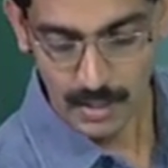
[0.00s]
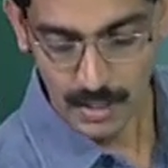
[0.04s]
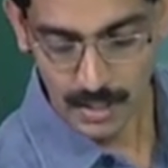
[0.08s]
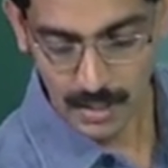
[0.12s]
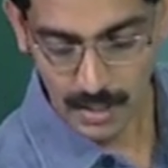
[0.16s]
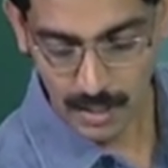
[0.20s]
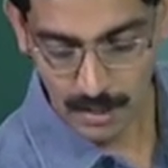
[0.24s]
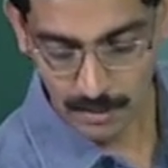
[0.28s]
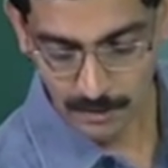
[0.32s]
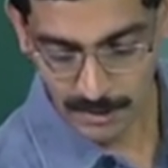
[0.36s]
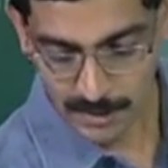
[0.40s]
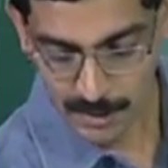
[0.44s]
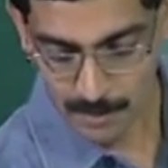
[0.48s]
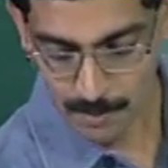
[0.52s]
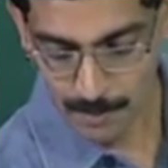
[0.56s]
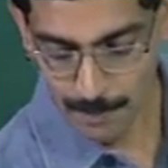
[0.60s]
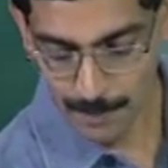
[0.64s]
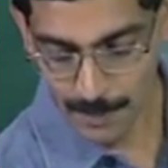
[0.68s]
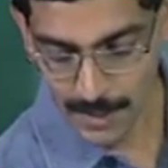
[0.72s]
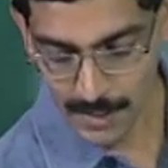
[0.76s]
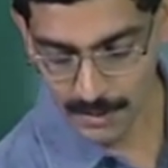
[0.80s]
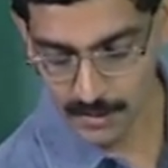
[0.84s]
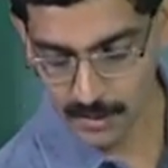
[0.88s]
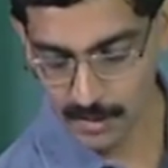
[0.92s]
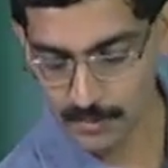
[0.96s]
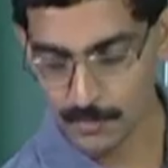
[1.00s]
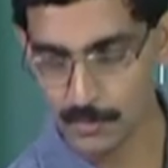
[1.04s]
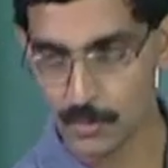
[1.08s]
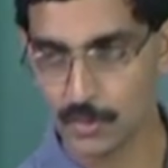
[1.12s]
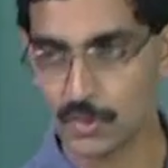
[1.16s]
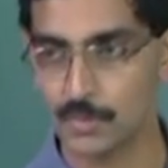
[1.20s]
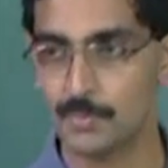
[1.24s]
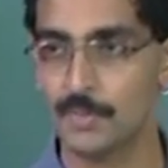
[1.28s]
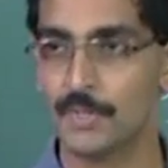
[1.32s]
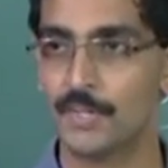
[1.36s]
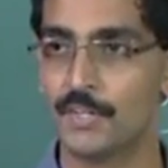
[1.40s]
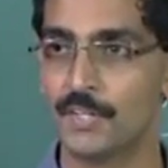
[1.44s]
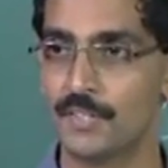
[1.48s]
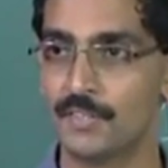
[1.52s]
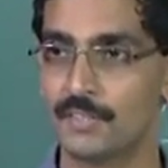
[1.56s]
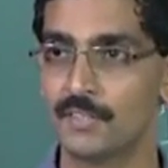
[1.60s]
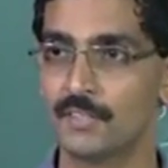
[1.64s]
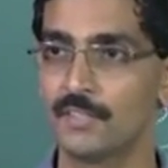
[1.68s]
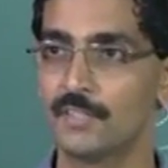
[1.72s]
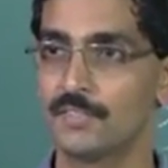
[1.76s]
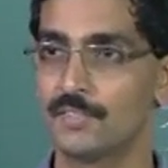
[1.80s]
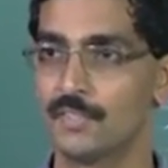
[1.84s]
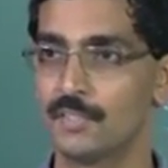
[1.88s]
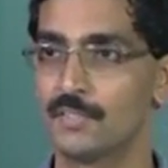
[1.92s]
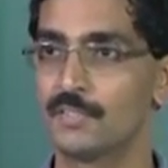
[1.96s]
impact of those metrics on
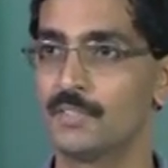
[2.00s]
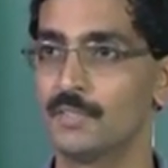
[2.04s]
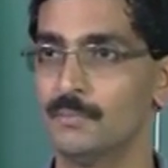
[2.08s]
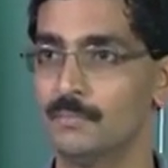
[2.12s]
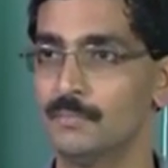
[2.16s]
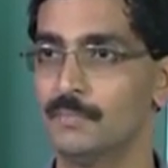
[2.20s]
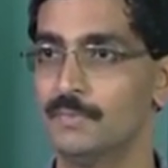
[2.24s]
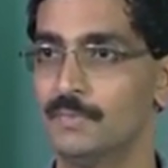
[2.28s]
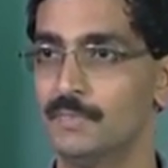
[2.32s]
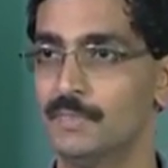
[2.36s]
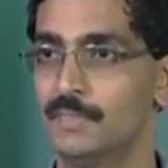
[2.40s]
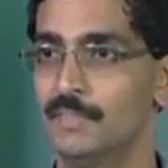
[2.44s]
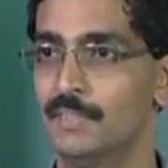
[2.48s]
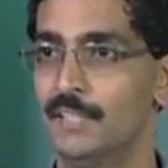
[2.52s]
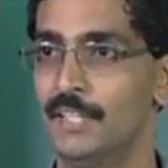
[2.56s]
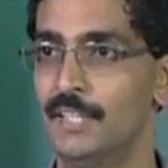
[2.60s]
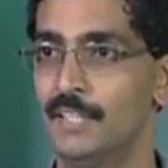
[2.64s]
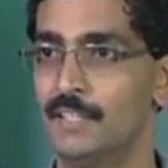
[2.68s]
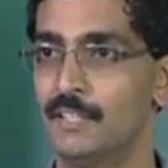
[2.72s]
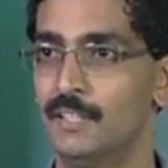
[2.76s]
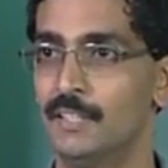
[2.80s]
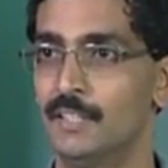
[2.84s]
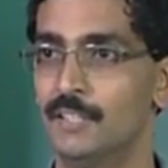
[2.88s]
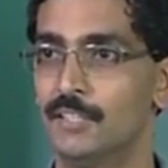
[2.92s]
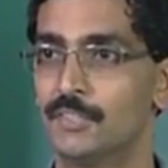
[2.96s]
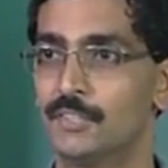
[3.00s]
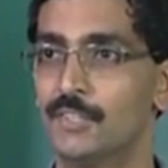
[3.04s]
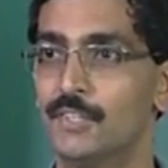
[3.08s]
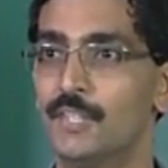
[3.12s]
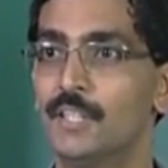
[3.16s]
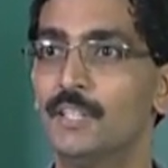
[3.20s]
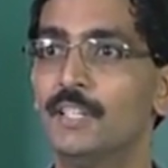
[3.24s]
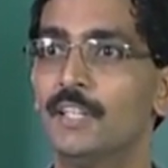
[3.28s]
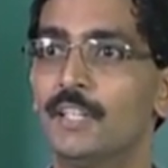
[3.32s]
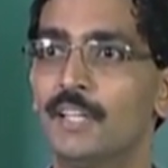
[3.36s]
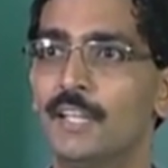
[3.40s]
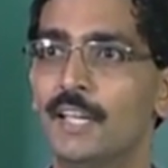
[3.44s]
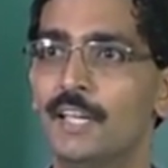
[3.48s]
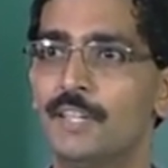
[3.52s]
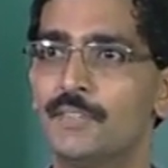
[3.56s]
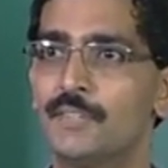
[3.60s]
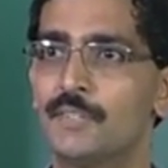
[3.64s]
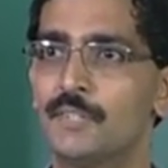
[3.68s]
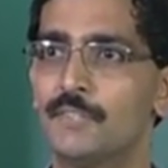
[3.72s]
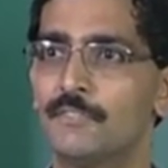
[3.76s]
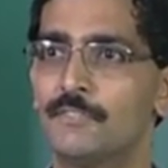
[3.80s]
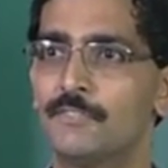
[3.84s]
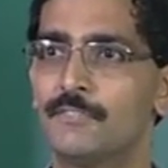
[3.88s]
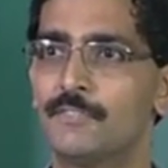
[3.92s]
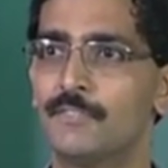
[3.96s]
the system, right? So in the case
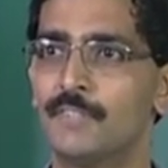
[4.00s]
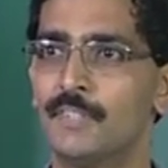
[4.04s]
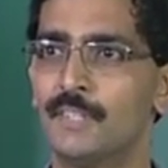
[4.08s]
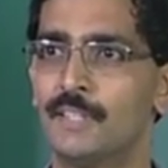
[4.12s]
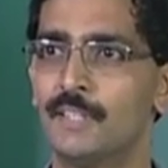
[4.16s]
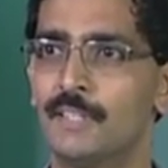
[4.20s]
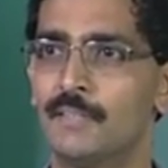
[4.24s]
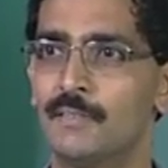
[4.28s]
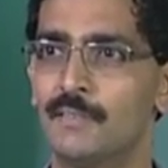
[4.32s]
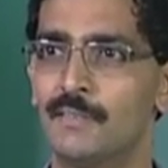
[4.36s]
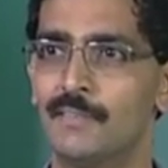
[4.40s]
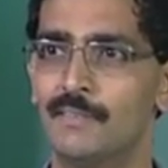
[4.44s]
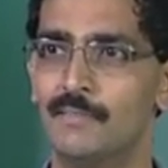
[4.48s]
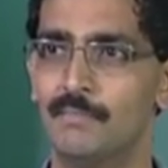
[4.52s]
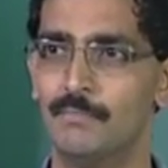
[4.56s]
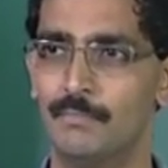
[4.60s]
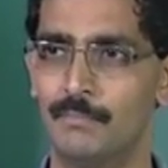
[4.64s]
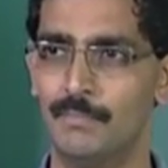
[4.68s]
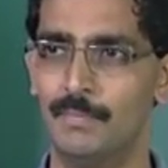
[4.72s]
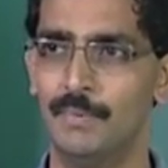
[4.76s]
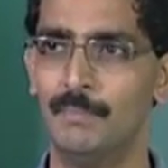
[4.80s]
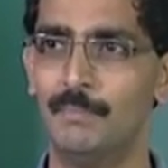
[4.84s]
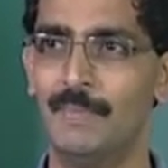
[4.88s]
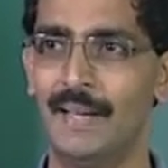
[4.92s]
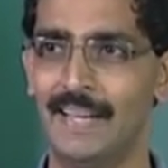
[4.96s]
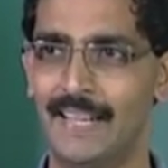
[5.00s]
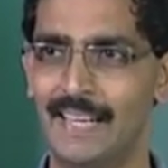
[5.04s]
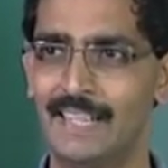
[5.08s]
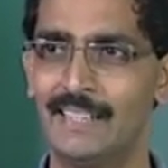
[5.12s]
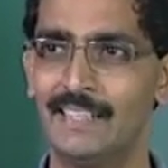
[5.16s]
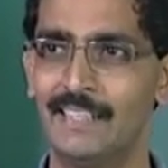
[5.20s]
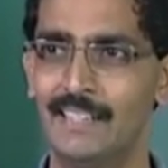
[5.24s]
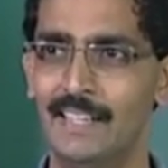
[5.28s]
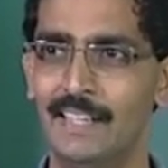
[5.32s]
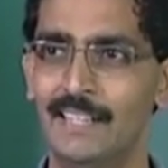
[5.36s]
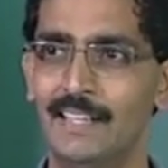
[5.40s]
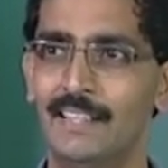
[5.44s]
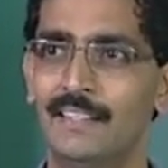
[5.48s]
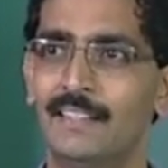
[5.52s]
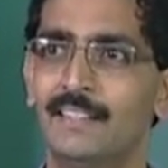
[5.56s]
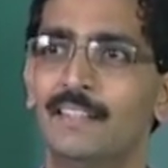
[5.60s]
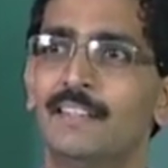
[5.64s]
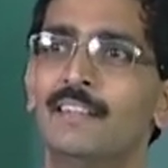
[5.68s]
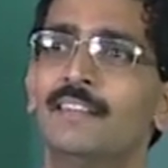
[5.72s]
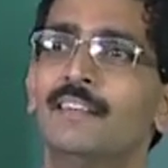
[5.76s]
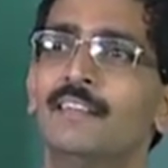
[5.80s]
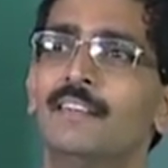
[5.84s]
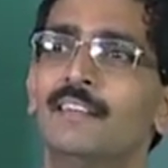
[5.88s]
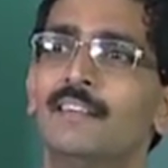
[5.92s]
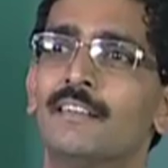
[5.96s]
of packet delay,
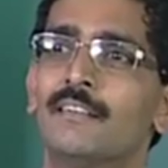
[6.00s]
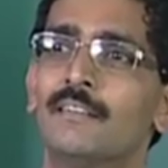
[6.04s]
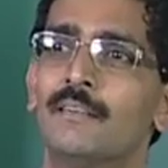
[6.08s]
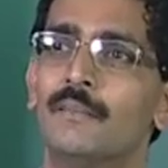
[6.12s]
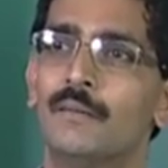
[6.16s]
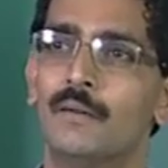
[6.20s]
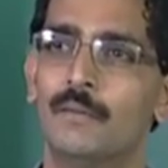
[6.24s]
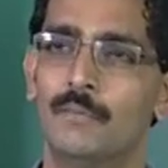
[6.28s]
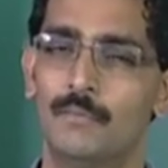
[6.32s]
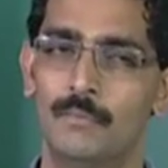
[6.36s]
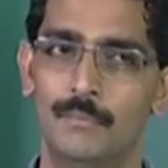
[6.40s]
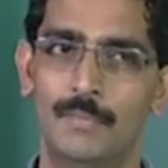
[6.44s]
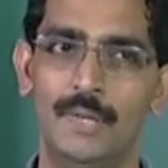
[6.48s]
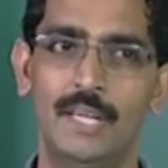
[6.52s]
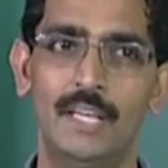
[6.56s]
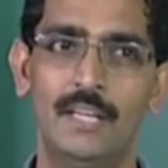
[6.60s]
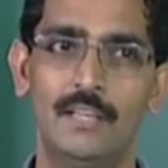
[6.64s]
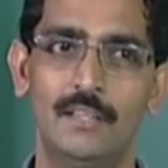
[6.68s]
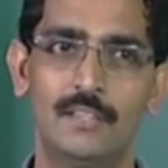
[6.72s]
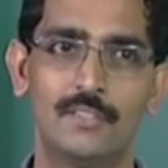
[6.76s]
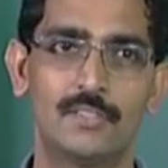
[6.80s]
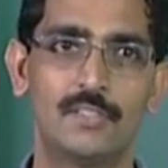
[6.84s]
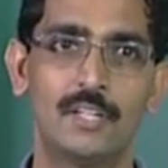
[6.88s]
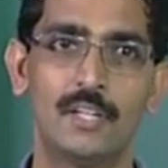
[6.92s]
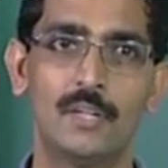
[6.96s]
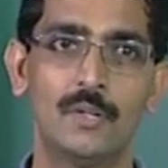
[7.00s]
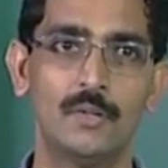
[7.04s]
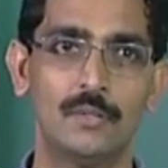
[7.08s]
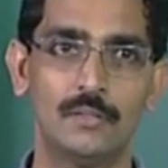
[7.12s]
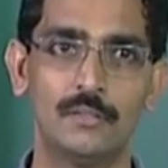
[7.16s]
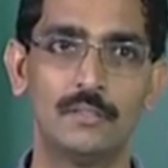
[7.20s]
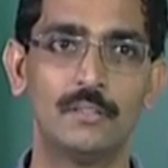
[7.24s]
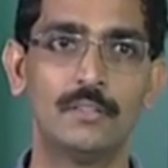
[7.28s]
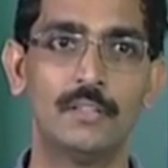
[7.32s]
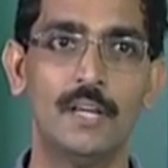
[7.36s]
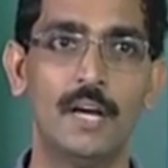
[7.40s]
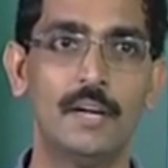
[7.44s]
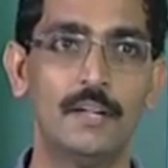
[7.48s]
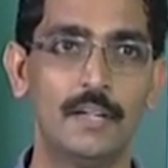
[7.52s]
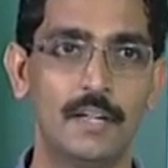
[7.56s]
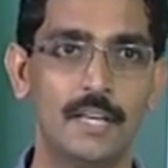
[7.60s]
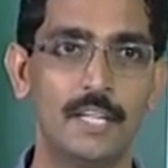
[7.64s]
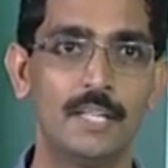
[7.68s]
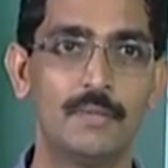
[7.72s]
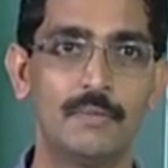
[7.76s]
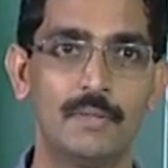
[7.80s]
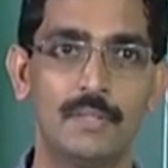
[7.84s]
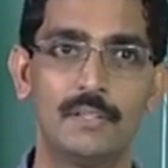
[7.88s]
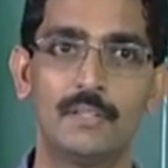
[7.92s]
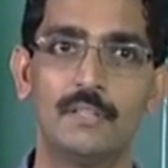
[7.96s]
mean is alone not
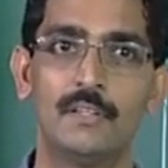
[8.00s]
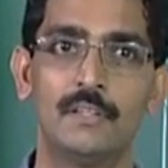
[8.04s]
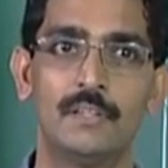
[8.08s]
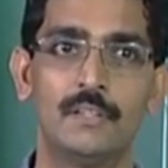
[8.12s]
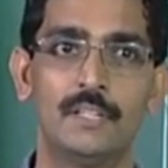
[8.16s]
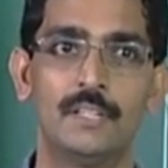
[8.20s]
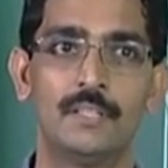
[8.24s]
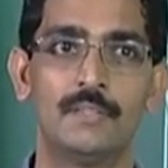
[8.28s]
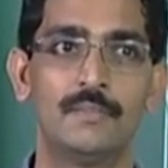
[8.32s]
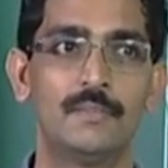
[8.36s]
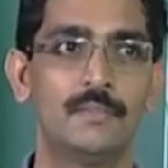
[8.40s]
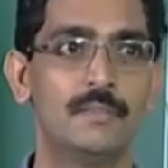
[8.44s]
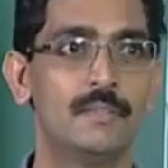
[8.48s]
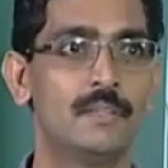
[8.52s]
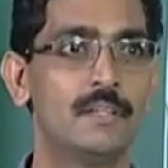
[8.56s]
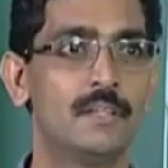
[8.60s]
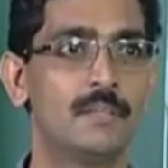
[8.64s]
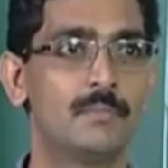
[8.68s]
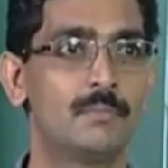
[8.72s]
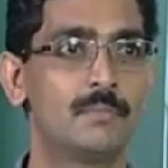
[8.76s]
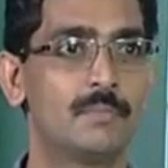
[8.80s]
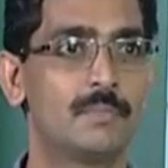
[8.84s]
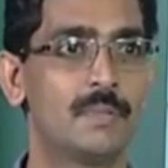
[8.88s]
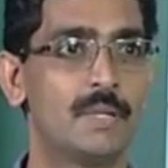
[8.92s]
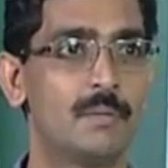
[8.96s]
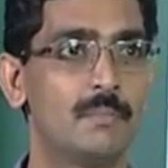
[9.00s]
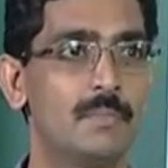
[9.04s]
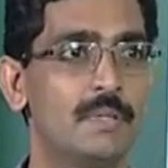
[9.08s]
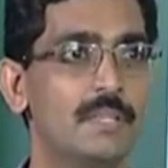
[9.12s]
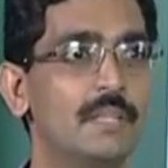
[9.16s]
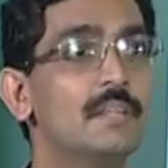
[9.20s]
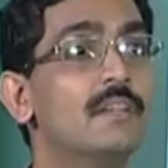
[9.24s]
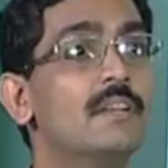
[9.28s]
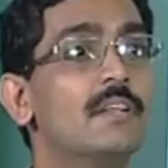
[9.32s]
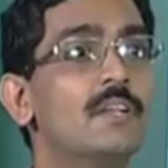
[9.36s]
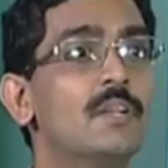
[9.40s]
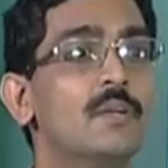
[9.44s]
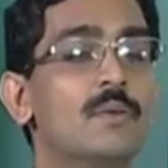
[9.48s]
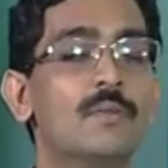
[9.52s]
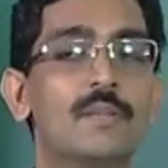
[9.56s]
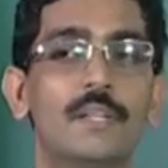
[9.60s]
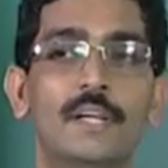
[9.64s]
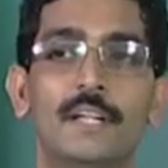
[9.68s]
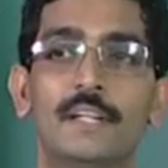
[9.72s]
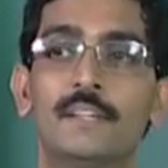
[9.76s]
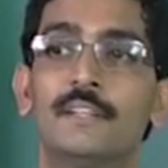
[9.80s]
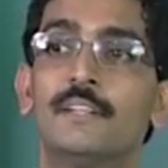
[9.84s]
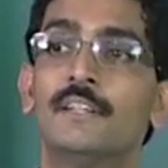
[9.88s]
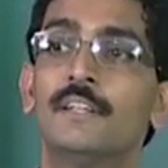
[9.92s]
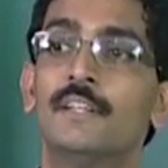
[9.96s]
adequate, right? We all probably know that,
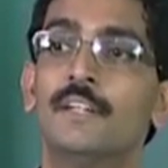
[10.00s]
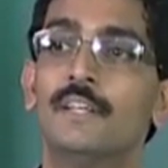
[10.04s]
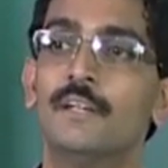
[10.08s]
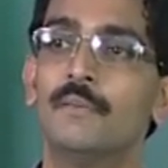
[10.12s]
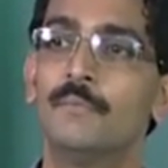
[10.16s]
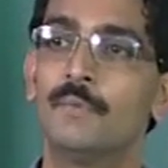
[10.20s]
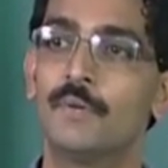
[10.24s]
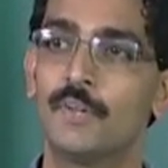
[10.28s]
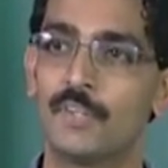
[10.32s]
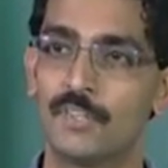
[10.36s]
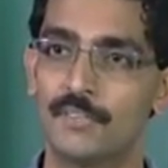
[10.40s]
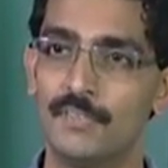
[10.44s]
because